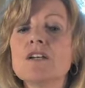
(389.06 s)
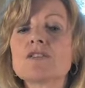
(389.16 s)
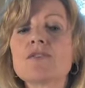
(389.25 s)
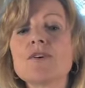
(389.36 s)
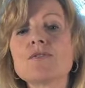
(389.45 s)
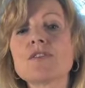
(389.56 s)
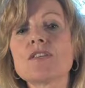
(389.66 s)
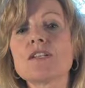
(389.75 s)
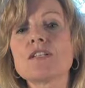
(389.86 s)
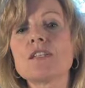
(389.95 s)
So those are
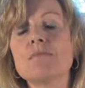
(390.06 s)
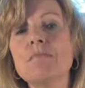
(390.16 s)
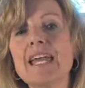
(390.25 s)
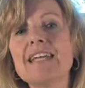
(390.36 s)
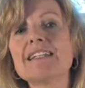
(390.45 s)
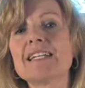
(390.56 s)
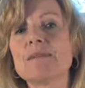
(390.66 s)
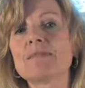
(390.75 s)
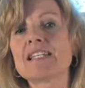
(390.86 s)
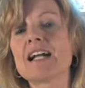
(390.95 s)
the main
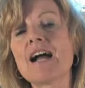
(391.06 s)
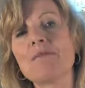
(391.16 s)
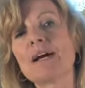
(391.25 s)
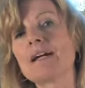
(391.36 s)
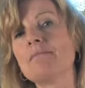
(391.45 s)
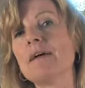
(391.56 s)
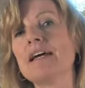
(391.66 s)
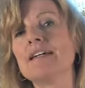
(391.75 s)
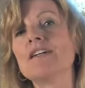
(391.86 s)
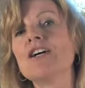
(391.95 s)
tips that I
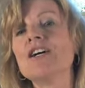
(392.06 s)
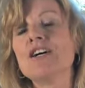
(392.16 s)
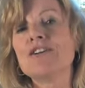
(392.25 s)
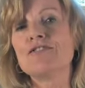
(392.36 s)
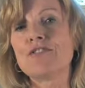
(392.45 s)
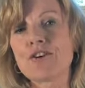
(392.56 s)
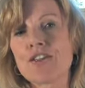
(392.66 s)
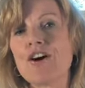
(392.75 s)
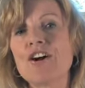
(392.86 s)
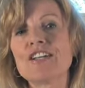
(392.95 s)
recommend for
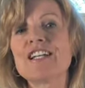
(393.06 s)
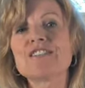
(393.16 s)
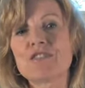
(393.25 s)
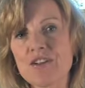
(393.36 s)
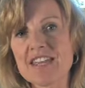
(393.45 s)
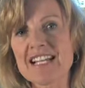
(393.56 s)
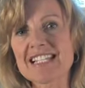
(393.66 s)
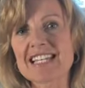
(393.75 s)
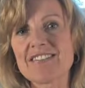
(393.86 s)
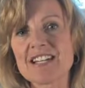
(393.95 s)
the holidays, for
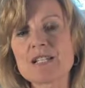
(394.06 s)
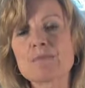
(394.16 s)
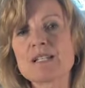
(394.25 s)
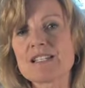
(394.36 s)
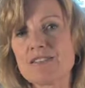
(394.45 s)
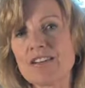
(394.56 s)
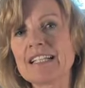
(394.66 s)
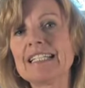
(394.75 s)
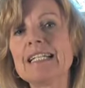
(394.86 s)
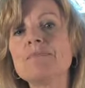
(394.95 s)
Thanksgiving
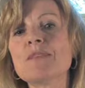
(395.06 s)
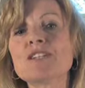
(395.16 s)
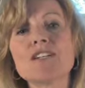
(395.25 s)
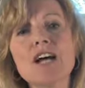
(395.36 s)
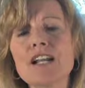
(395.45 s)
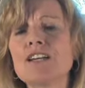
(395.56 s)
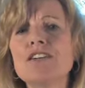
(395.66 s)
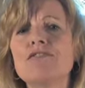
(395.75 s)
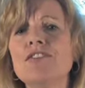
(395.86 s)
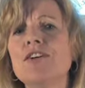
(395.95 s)
specifically. There's a lot of
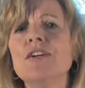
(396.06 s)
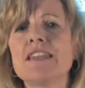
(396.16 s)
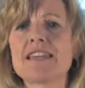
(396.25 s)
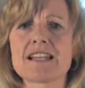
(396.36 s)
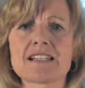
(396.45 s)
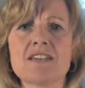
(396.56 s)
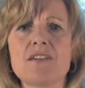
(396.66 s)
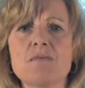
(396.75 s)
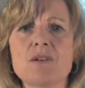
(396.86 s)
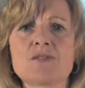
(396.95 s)
good food in
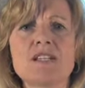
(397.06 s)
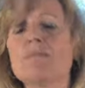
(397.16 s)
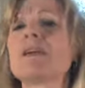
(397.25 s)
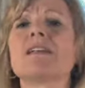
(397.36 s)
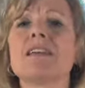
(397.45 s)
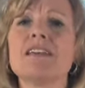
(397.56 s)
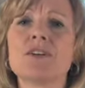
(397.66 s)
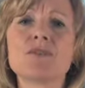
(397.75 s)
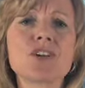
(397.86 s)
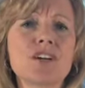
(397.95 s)
Thanksgiving meals typically. You
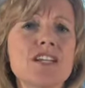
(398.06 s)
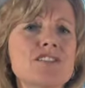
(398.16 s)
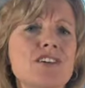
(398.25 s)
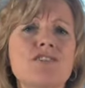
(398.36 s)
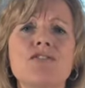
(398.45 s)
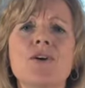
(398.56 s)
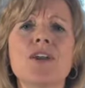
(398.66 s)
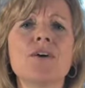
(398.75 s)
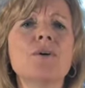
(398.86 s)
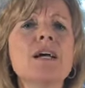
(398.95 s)
know, turkey's good for
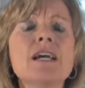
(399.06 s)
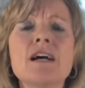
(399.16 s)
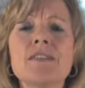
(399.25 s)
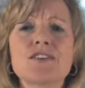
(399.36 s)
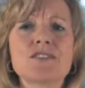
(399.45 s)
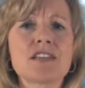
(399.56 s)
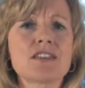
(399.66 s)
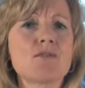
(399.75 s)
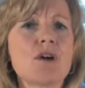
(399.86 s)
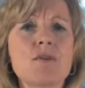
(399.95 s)
you. There's
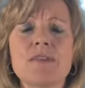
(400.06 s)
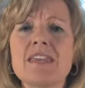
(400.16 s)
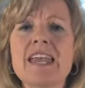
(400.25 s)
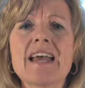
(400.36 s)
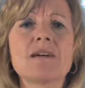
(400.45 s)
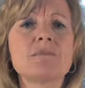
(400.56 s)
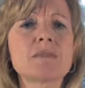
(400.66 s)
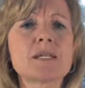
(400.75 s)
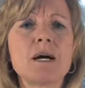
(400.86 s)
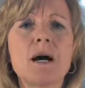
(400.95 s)
nothing wrong with
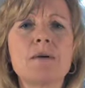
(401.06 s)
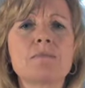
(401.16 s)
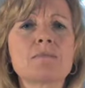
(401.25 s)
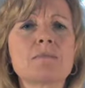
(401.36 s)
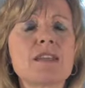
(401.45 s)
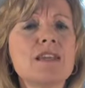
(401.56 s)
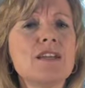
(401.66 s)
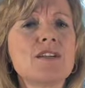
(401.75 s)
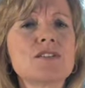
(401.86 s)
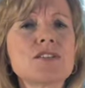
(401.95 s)
yams. You
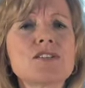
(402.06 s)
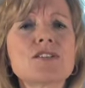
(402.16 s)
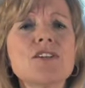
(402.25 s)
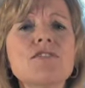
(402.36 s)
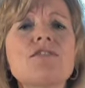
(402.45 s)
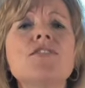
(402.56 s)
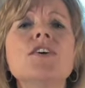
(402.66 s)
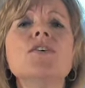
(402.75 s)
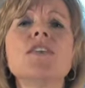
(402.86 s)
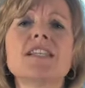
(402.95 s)
know, so there's good
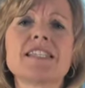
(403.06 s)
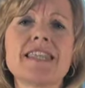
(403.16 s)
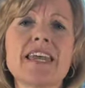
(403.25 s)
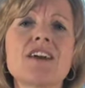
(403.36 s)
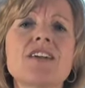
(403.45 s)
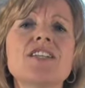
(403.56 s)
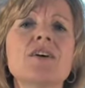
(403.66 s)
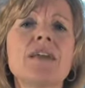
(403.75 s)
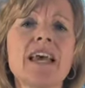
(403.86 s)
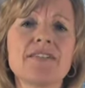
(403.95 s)
food that's there. You
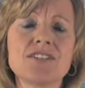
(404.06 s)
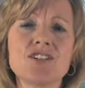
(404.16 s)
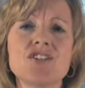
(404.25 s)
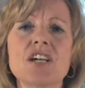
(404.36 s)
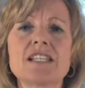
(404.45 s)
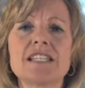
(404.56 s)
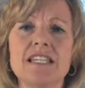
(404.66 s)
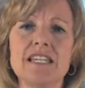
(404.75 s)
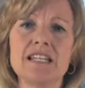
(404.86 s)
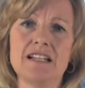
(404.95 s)
don't have to just
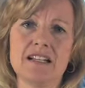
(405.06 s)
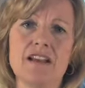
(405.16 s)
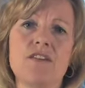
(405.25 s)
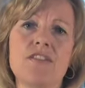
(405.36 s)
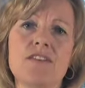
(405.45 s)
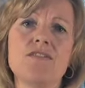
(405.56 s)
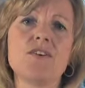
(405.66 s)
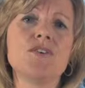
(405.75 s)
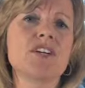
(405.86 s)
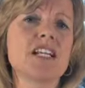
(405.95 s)
eat unhealthy
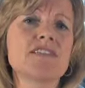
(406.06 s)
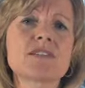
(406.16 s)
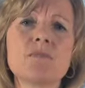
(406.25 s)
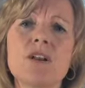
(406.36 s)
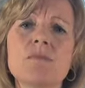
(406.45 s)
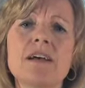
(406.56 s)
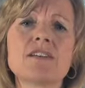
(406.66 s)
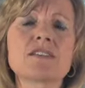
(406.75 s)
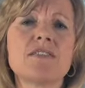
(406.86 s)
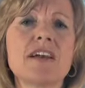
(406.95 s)
food. You can have small
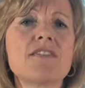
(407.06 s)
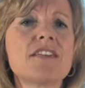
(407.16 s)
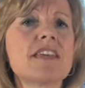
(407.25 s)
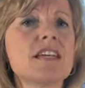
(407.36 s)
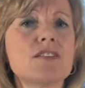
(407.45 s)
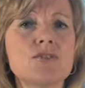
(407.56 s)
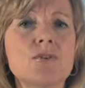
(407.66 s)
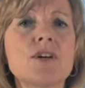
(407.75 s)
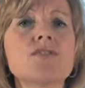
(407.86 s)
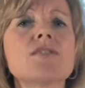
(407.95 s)
amounts of everything,
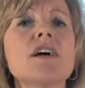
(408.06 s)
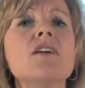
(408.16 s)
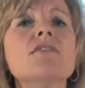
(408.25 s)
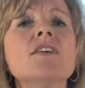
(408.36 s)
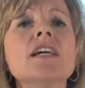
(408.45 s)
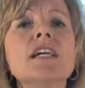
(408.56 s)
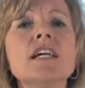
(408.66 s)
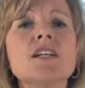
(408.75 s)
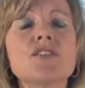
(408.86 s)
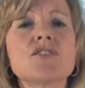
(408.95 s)
enjoy yourself.
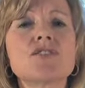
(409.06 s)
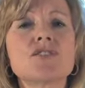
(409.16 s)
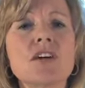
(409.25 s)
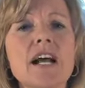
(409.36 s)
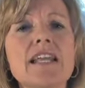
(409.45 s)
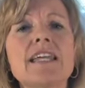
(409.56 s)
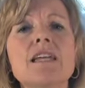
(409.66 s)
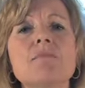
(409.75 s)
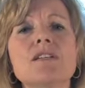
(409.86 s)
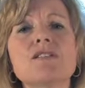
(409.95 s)
Just try to
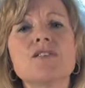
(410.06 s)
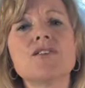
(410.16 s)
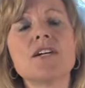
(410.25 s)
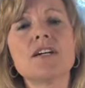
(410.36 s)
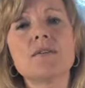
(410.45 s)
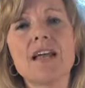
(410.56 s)
keep it so you